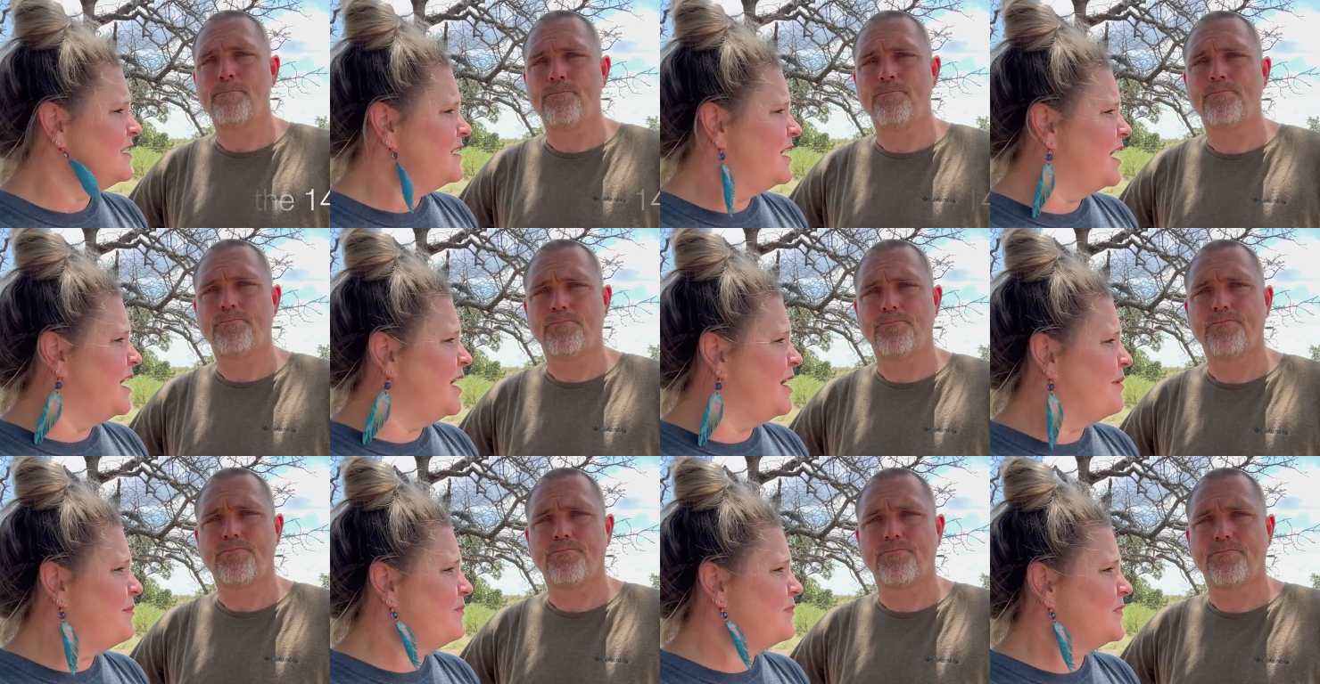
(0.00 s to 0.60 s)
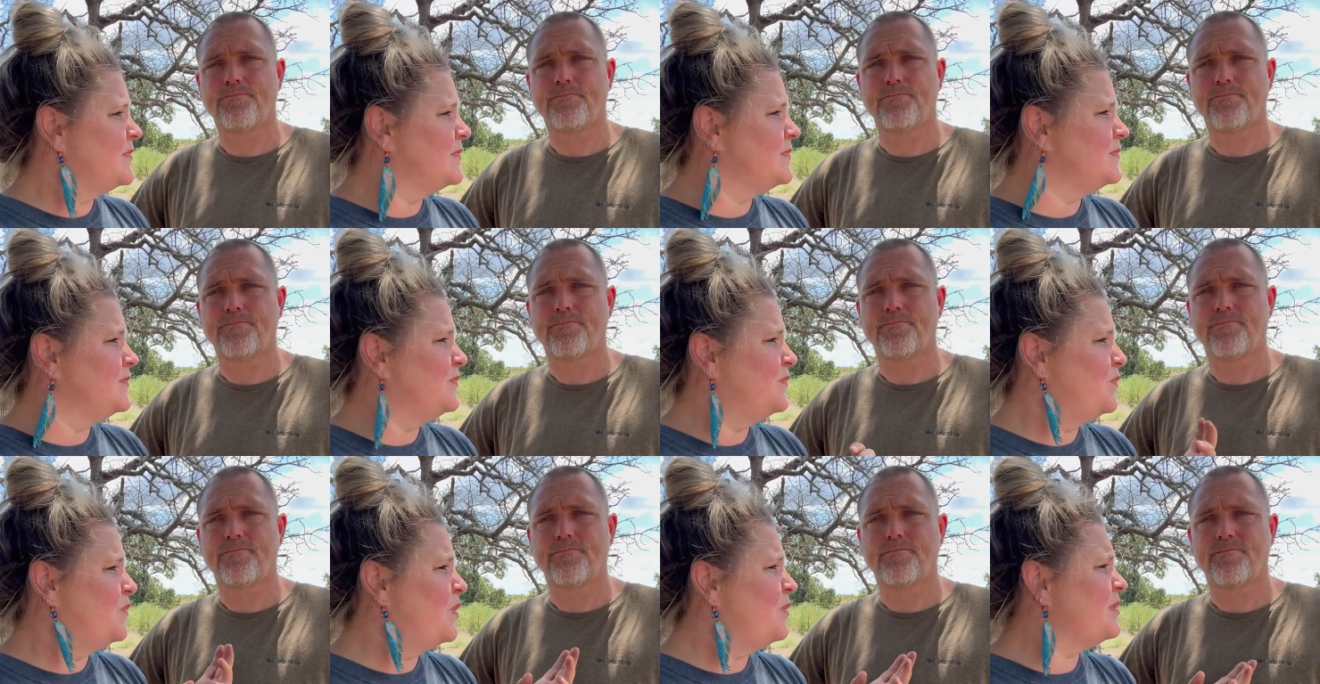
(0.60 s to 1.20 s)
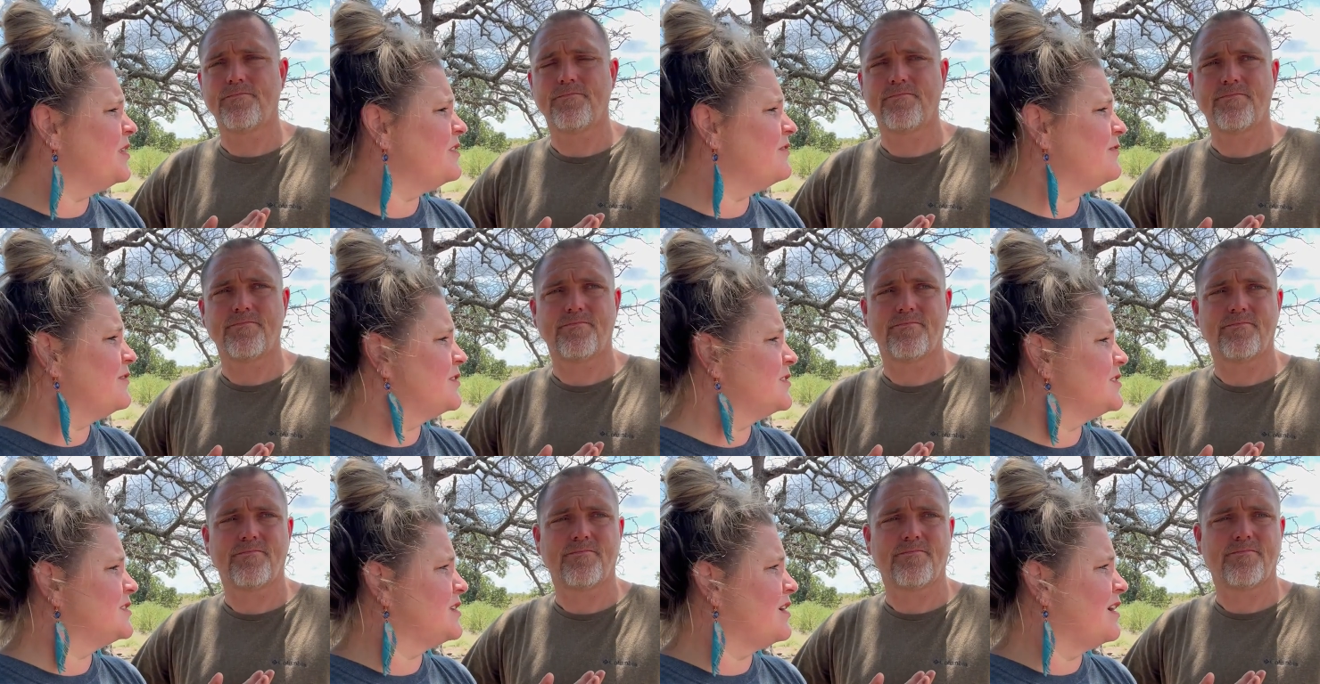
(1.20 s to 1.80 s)
Speaker 1: Um, what were your
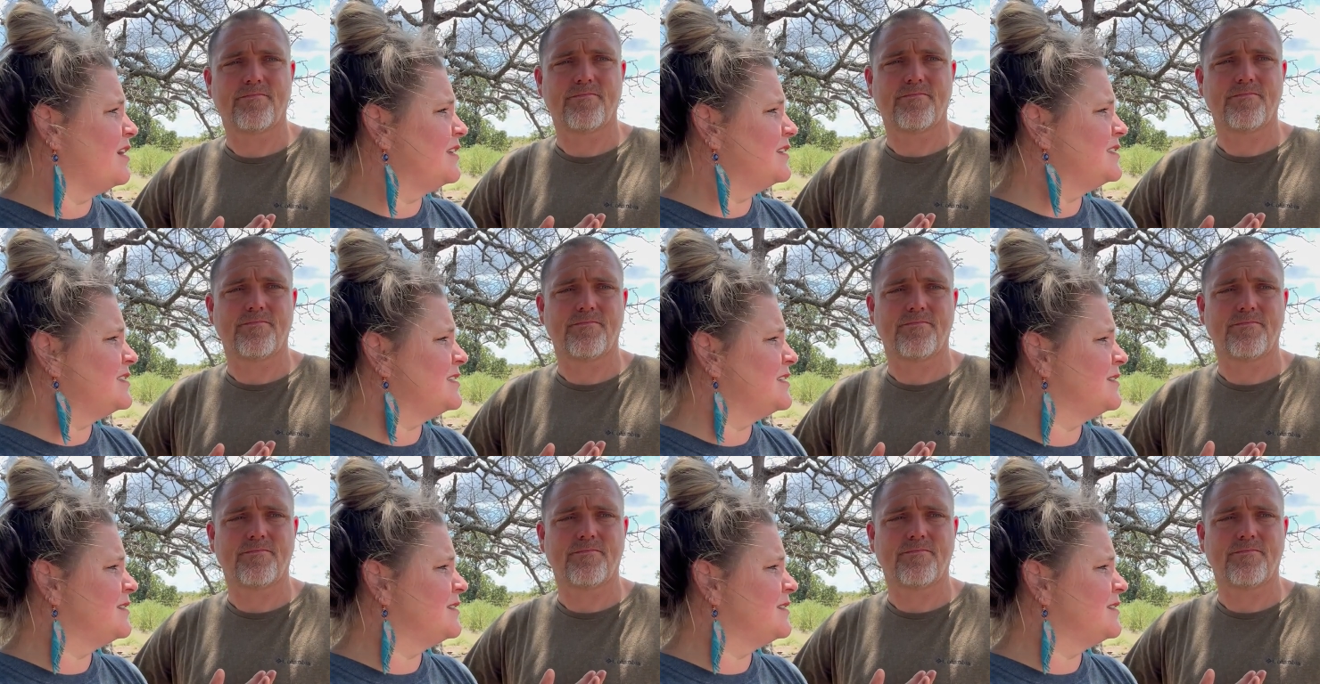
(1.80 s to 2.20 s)
first thoughts?